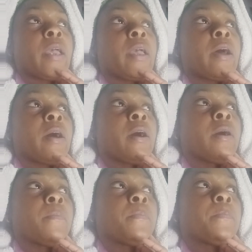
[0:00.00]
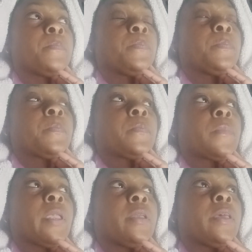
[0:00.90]

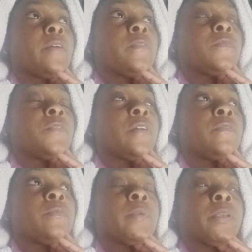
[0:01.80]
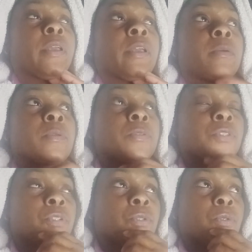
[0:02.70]
and have never been able
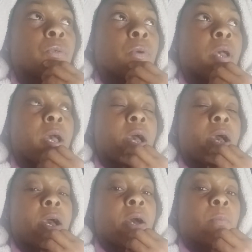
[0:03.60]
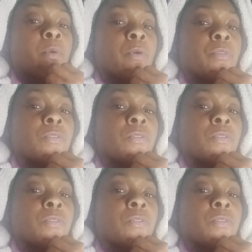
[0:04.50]
to go through the